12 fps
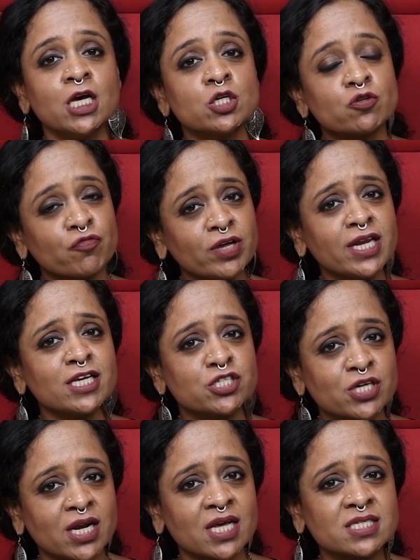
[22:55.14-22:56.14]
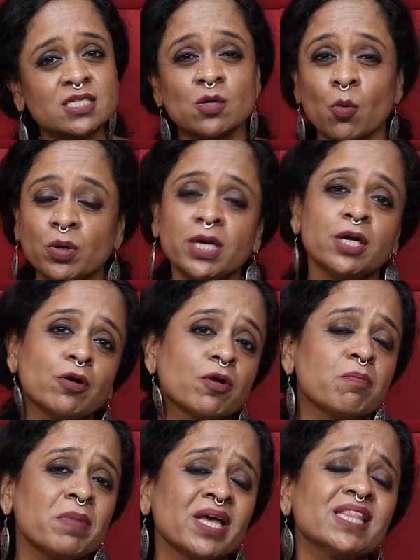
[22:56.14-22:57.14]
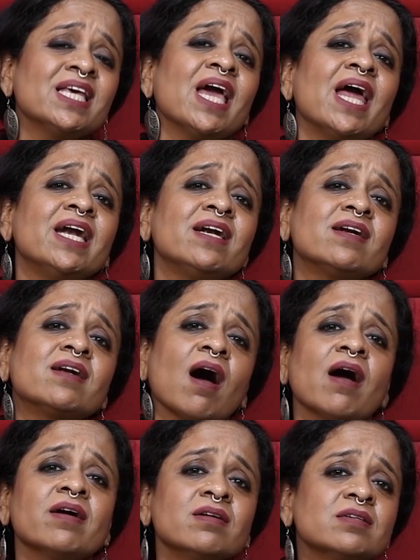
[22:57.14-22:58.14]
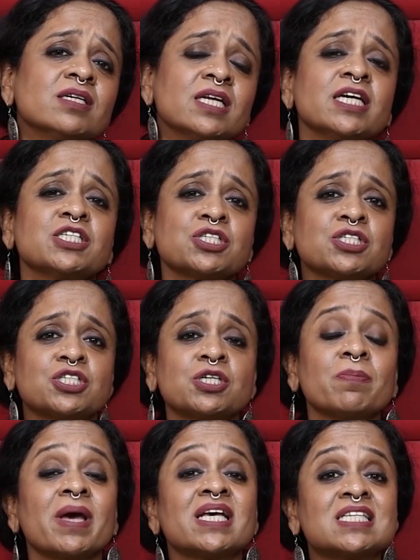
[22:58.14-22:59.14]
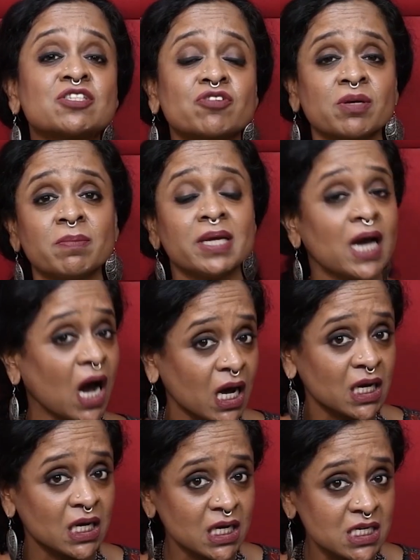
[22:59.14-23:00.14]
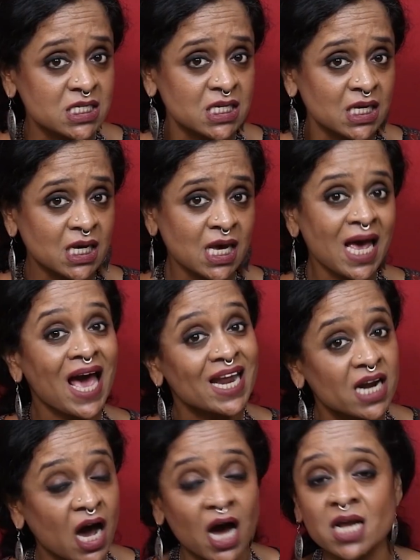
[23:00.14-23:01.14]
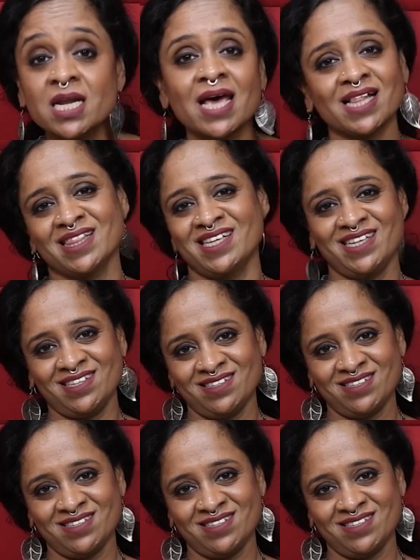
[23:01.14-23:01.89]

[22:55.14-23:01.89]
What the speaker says: So feeling jealous is only going to make the entire relationship extremely uneasy and unhealthy.